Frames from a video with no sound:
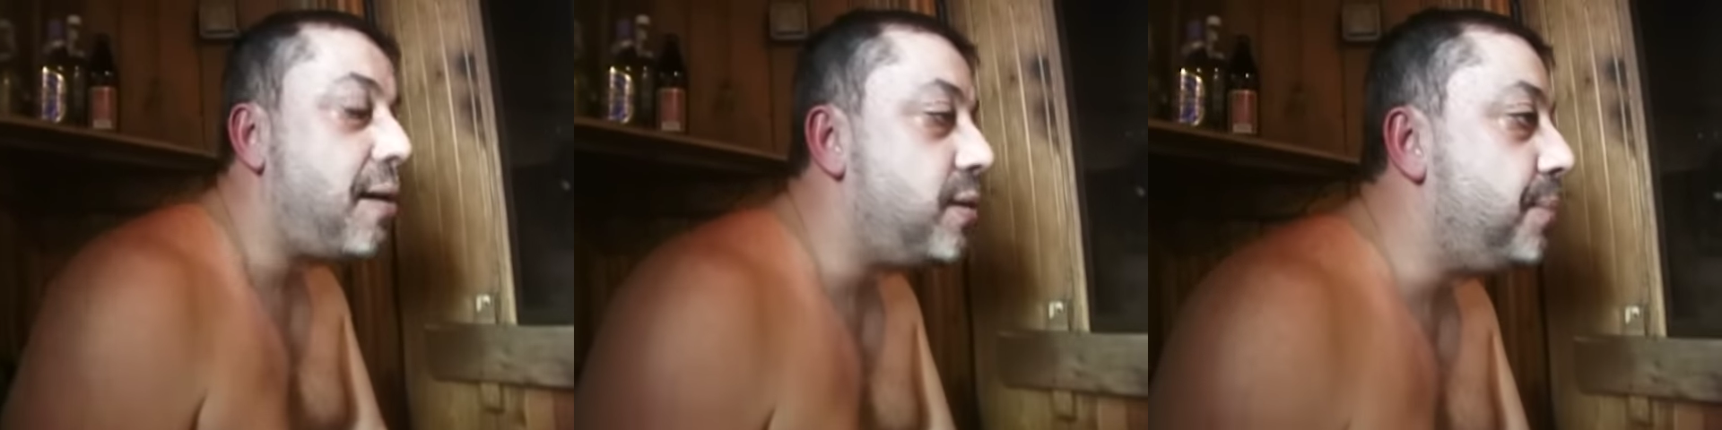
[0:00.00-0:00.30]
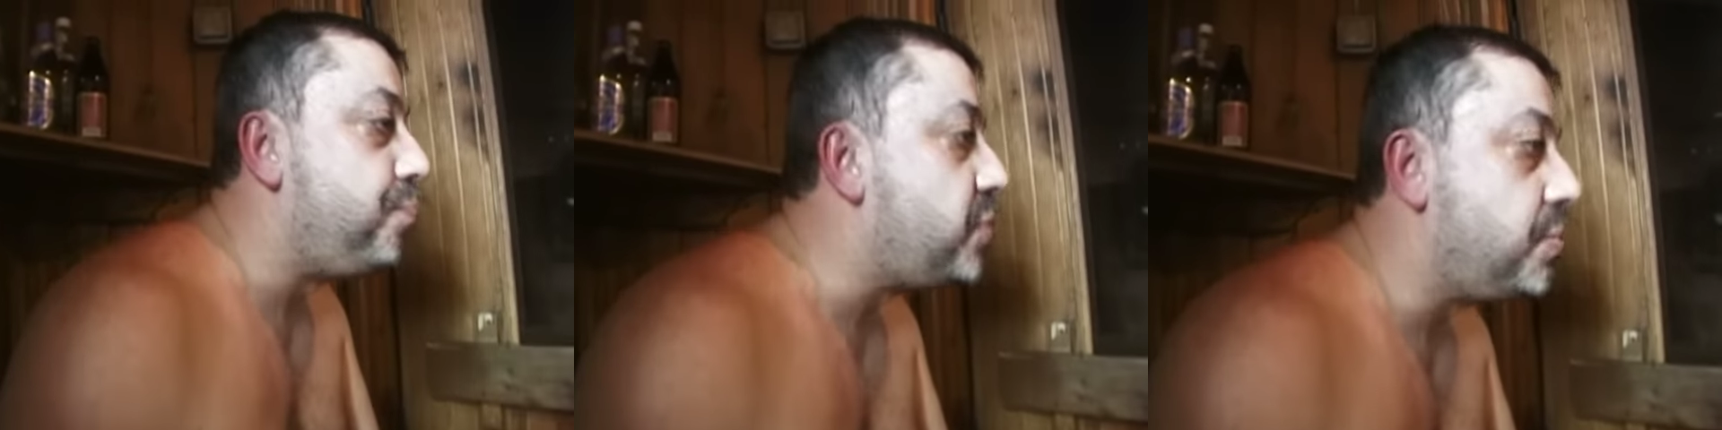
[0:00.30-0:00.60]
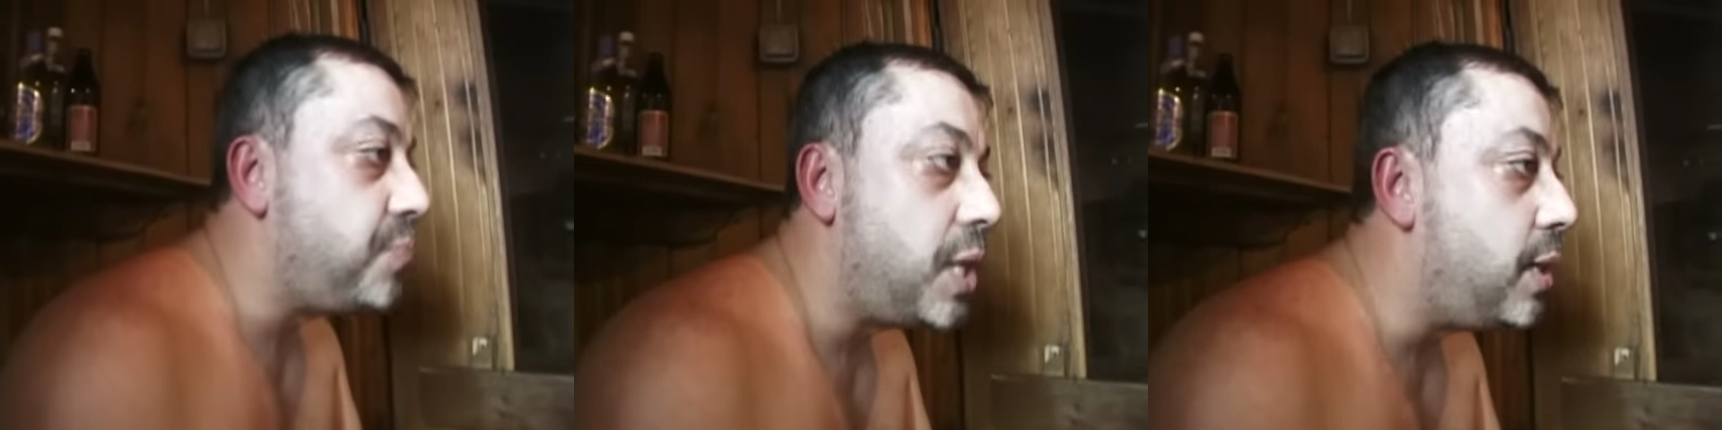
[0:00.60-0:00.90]
have
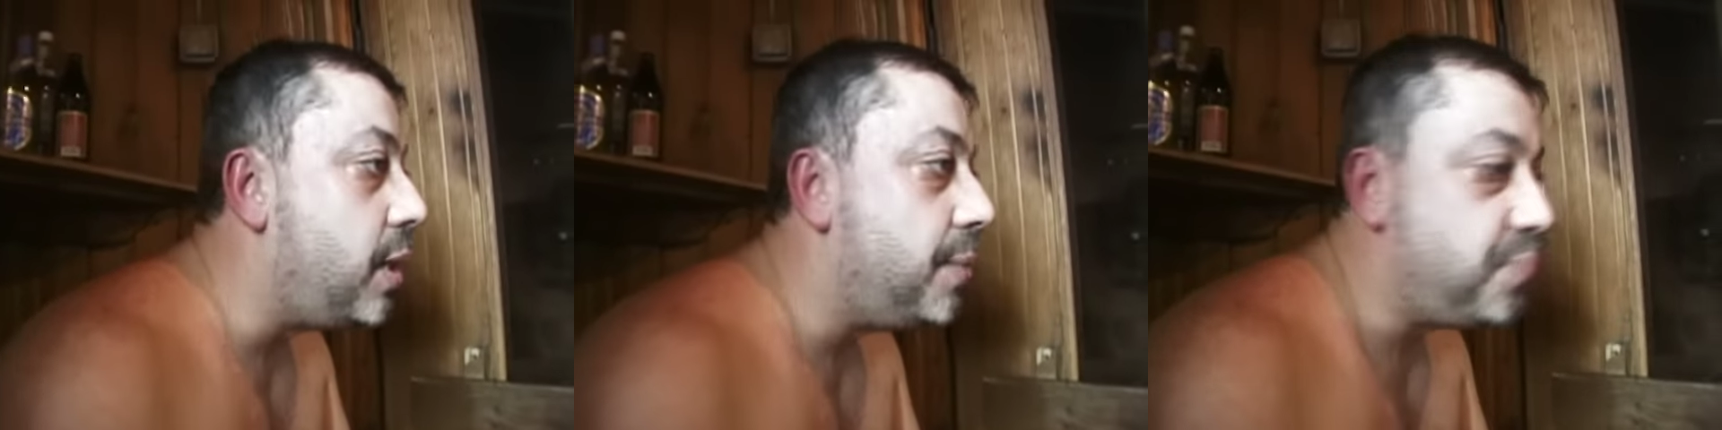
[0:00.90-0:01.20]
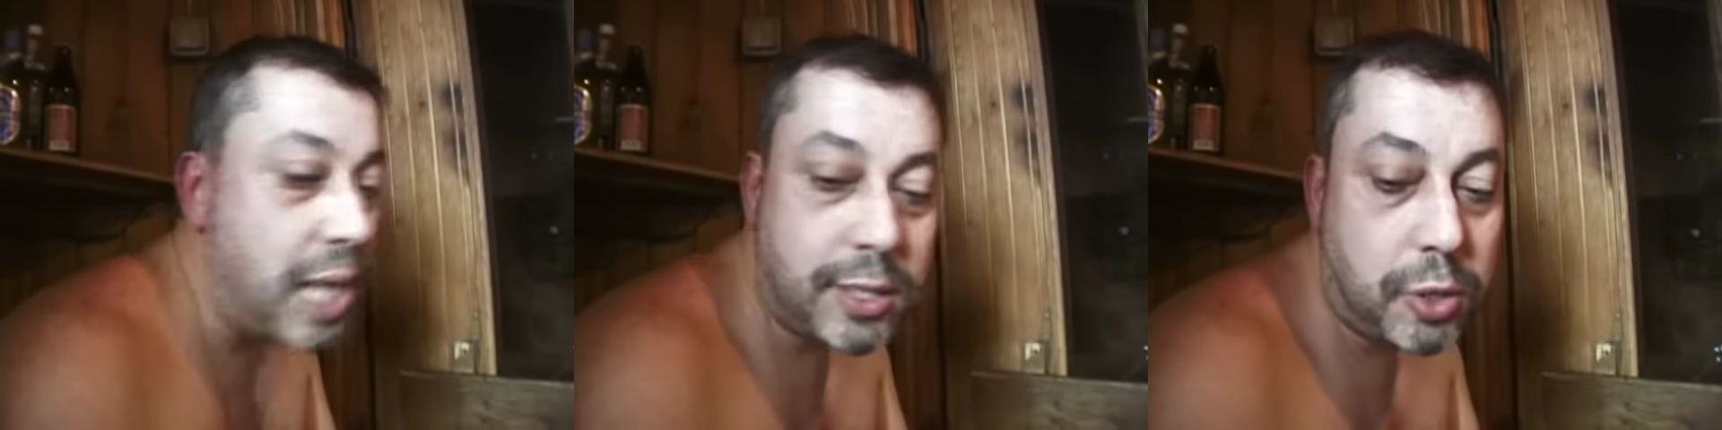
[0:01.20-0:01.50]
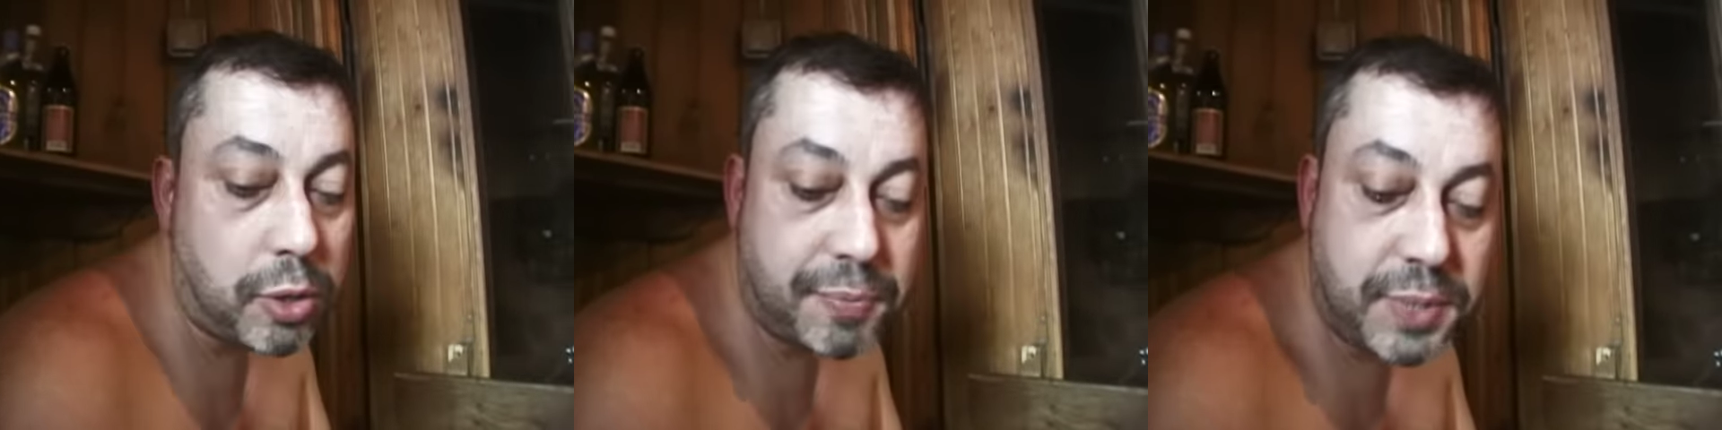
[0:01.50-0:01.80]
any
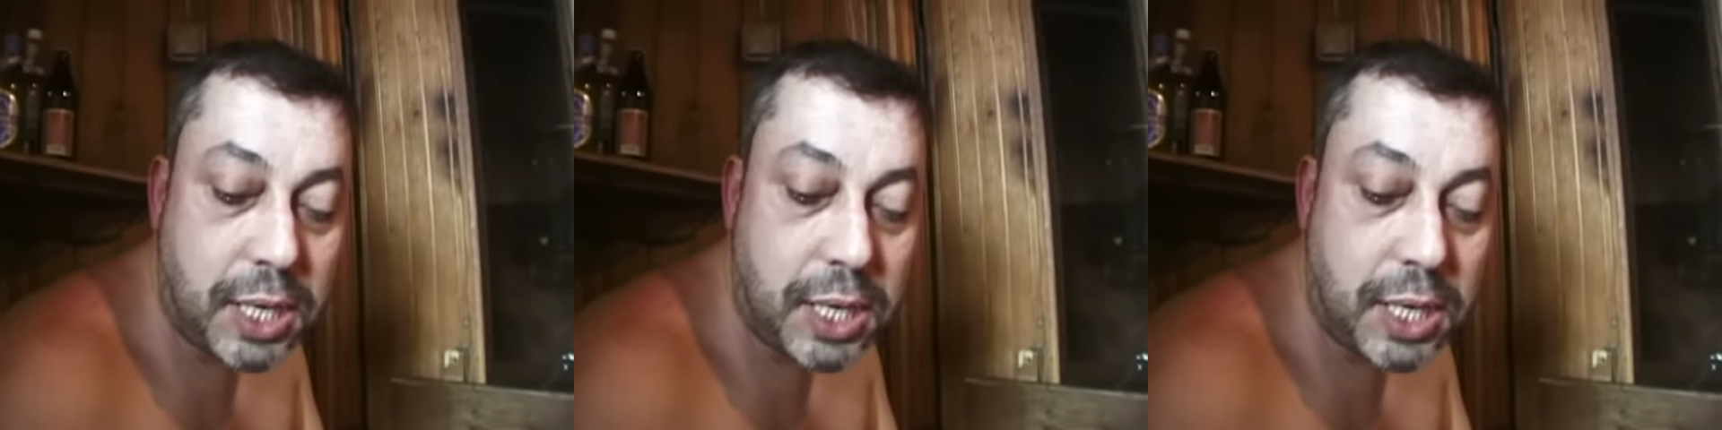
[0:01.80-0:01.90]
analog of